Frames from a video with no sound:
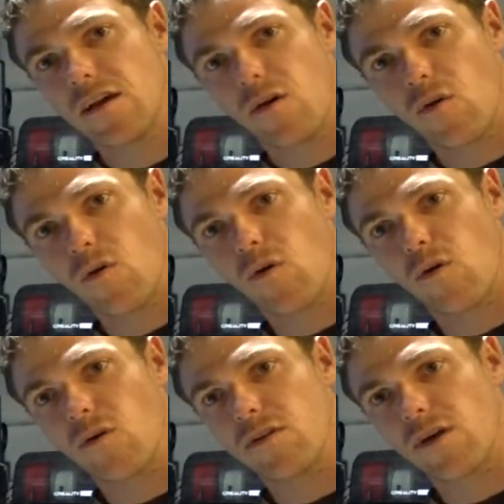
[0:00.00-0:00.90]

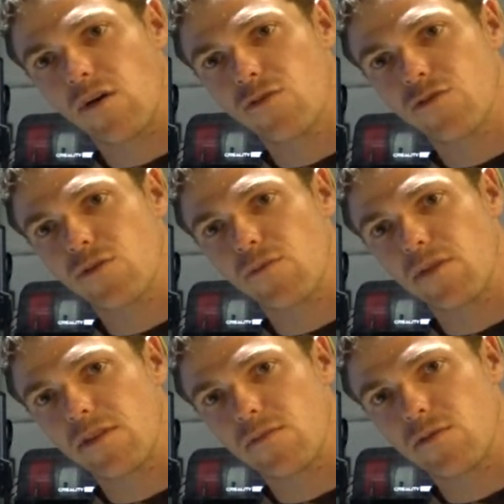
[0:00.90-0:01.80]
or the old school
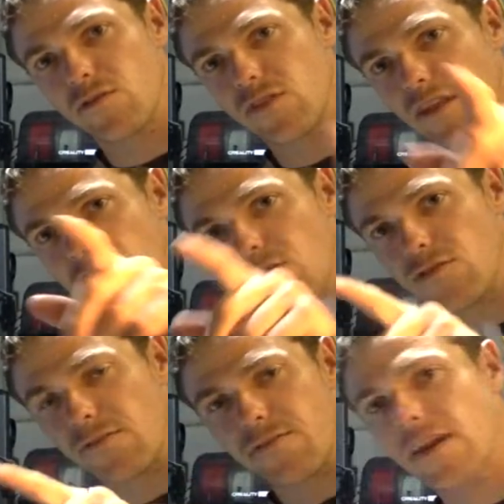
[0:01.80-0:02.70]
method was either use
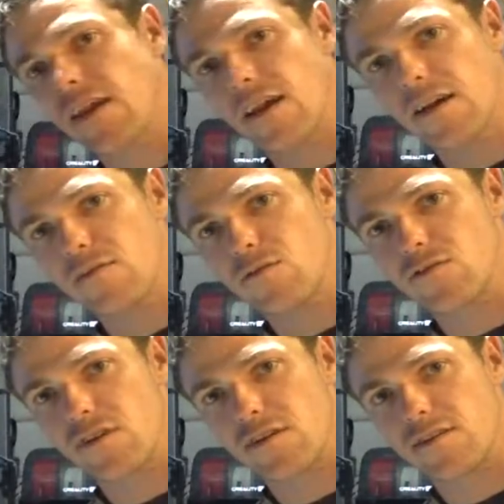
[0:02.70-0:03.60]
your finger, which
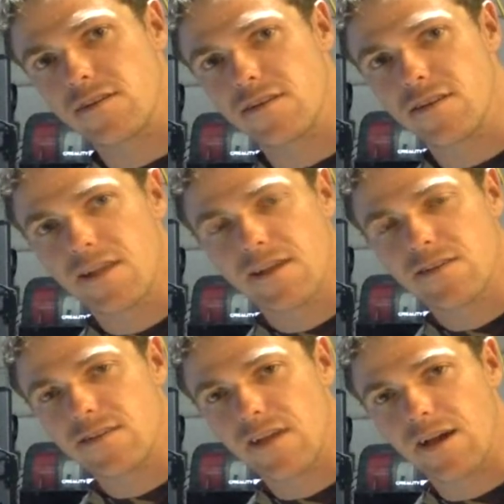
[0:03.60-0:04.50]
I
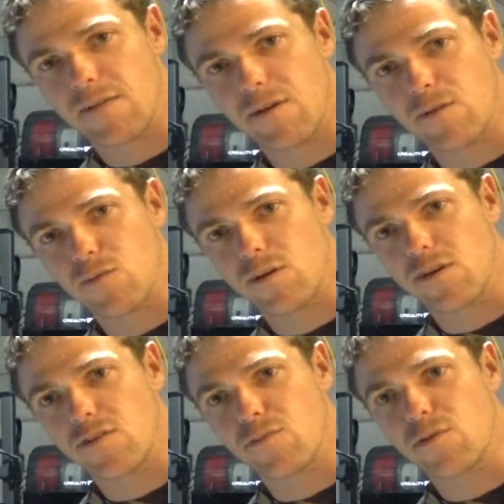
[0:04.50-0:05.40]
wouldn't
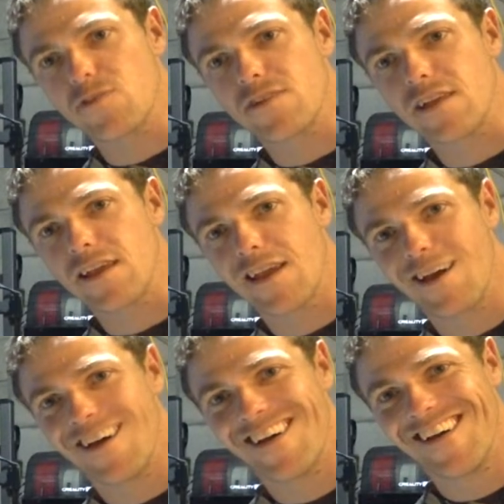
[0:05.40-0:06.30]
do personally,
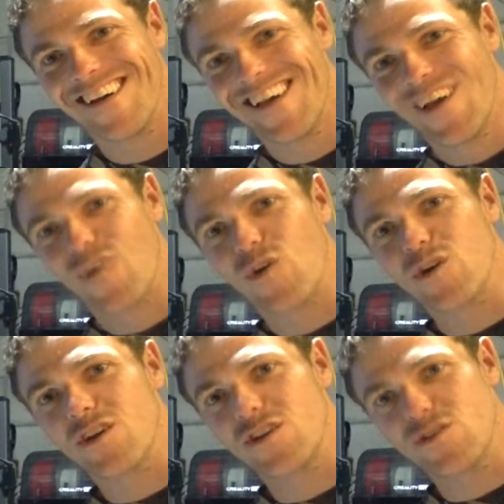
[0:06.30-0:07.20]
or
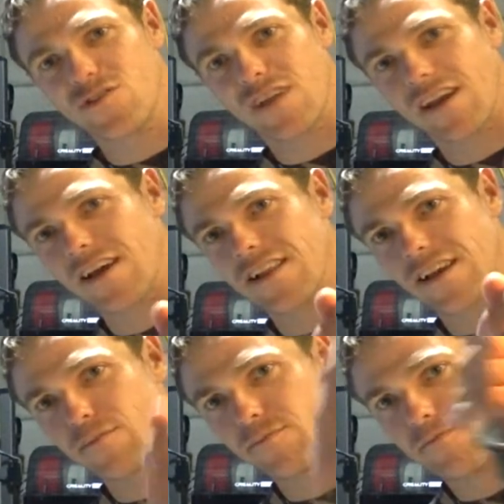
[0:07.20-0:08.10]
you can use like
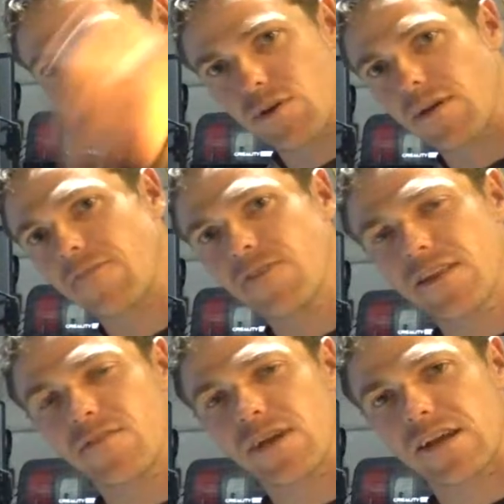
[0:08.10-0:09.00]
a pretty
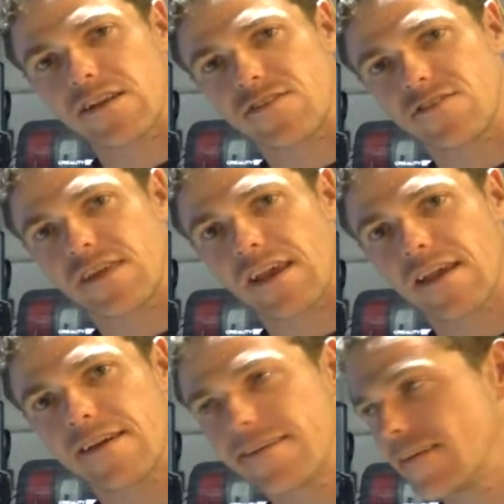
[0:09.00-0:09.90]
effective like a stick
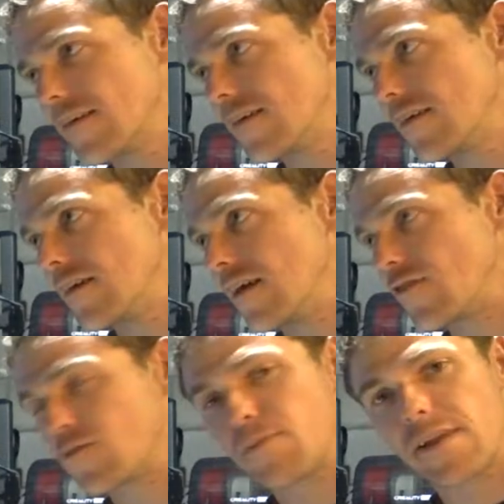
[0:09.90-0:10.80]
and
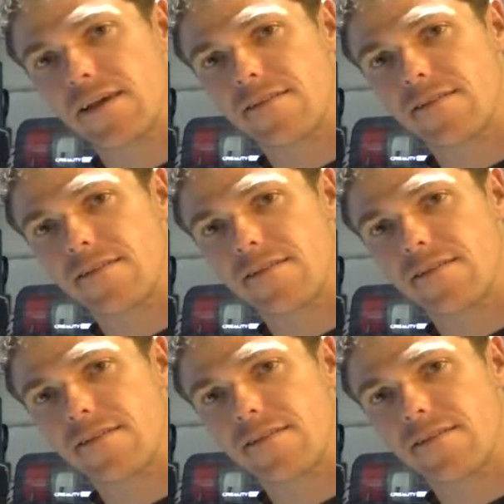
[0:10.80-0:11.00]
spin it,